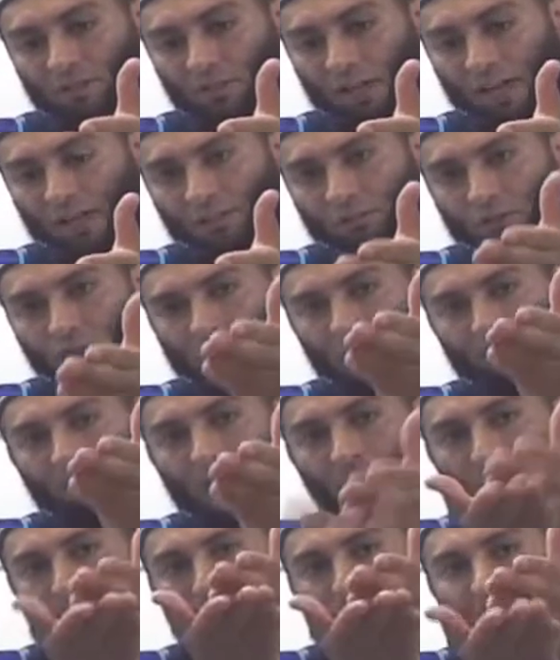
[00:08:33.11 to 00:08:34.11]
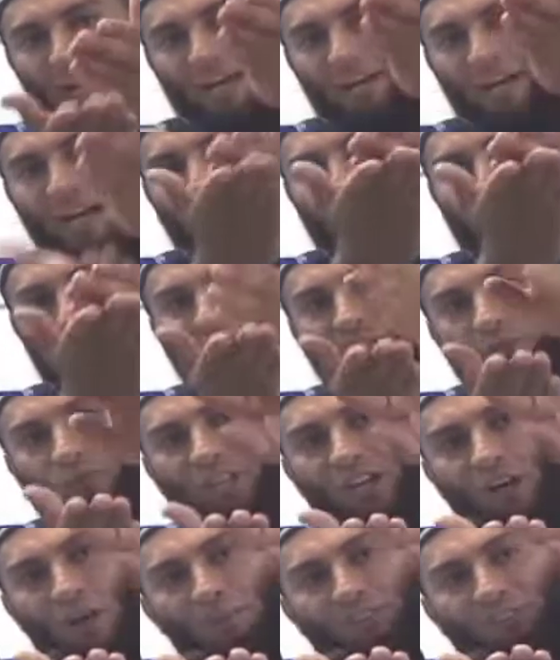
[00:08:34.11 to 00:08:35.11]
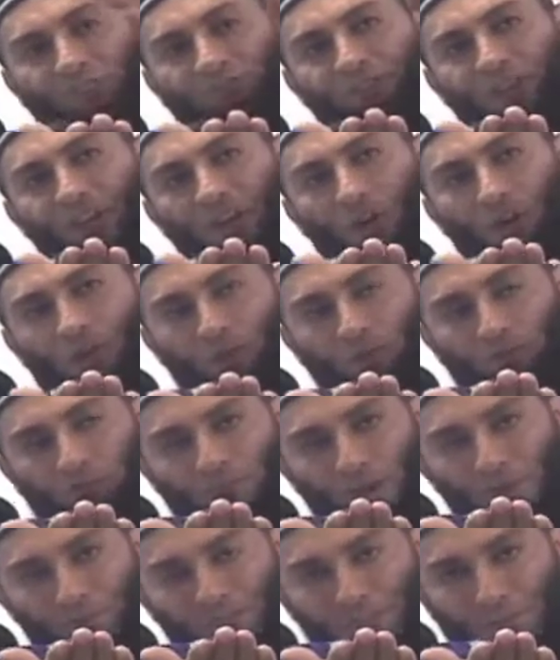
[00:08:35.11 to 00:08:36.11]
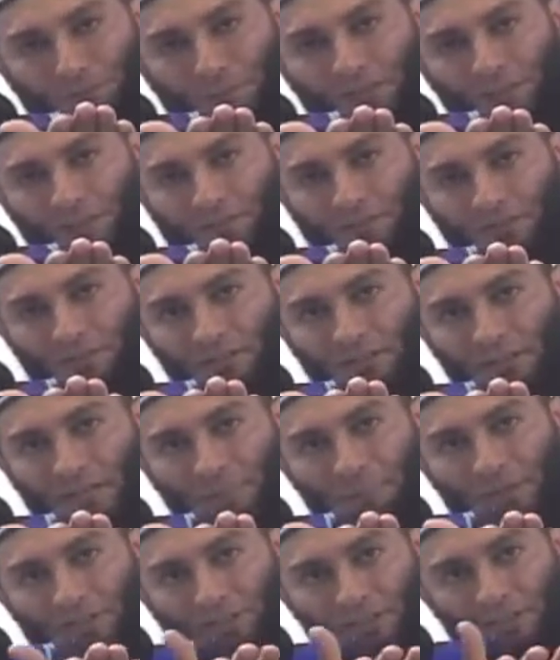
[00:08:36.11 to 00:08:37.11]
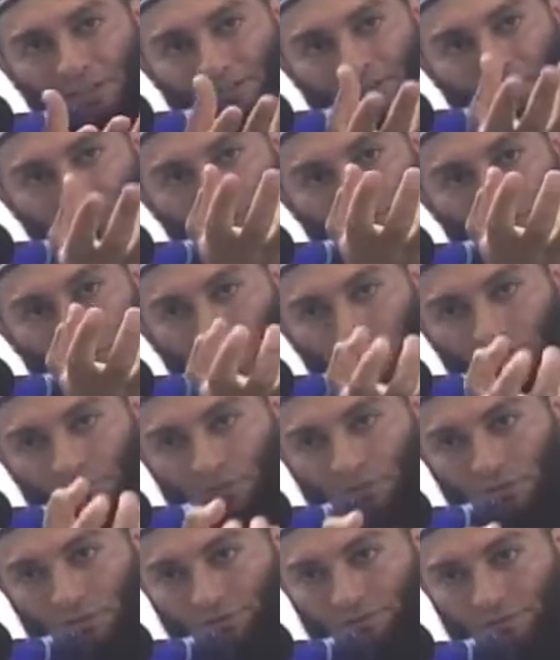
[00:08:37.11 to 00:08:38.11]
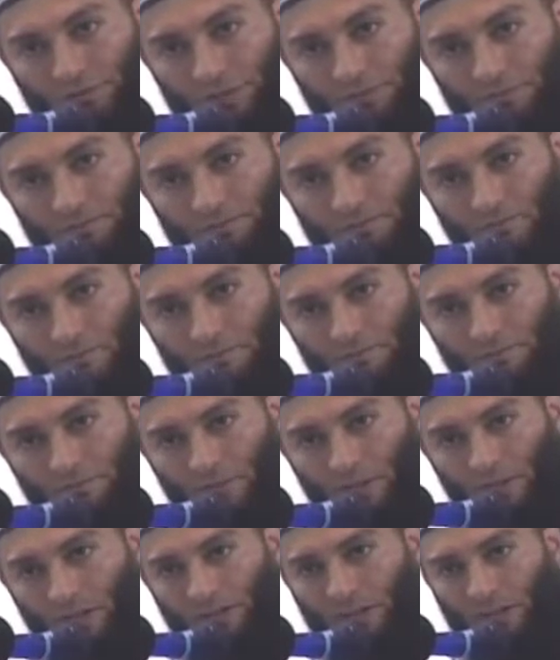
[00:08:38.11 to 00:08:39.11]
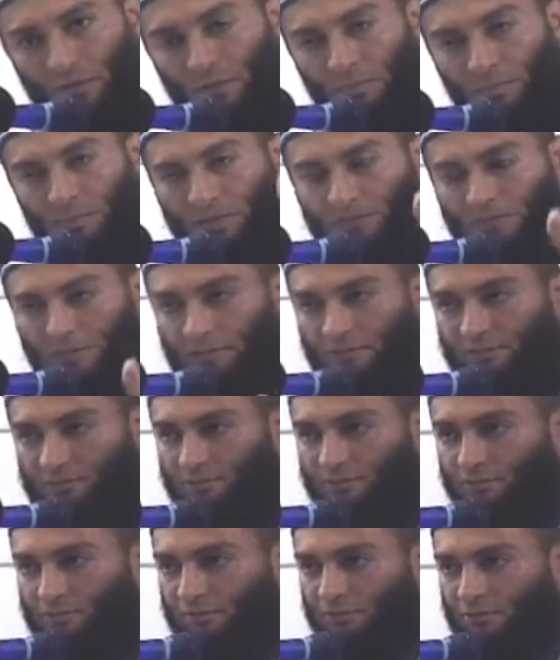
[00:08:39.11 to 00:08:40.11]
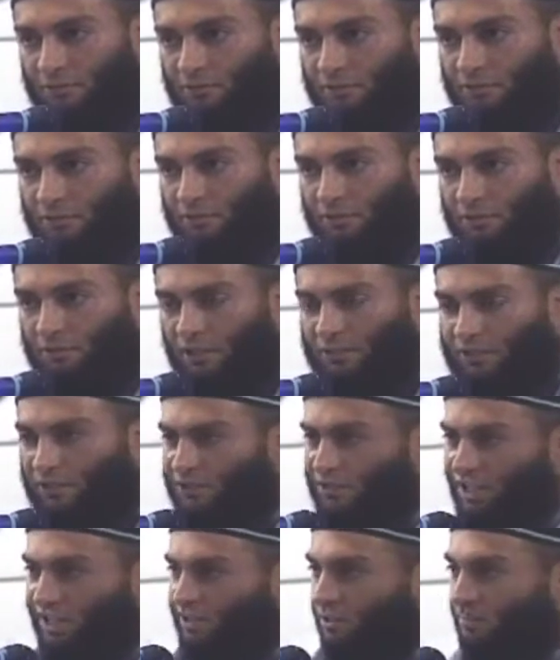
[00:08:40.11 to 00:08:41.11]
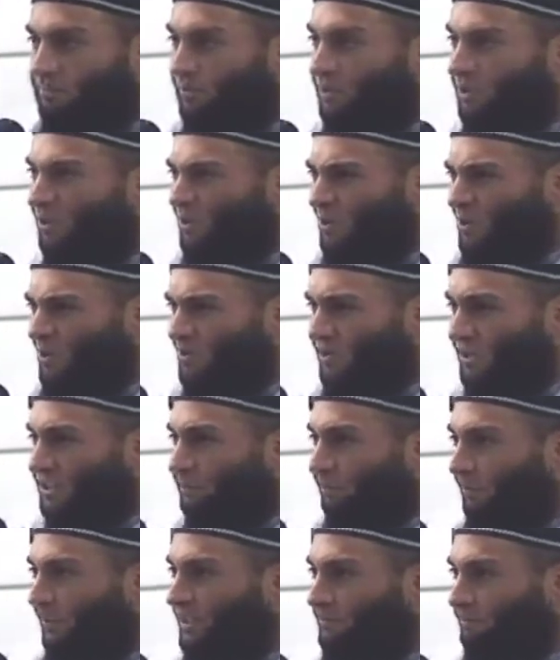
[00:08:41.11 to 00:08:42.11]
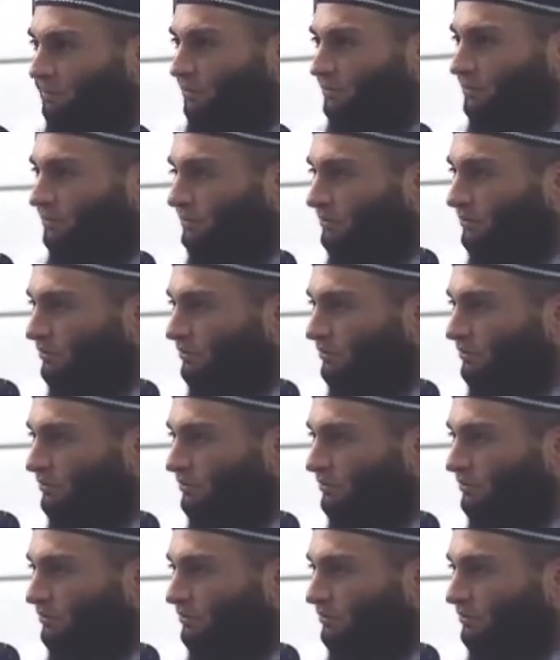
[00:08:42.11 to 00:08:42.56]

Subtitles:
And it took them up and up until they almost fell from this pit. But then it subdued the flame and they went back down. He said, Jibreel, who are these people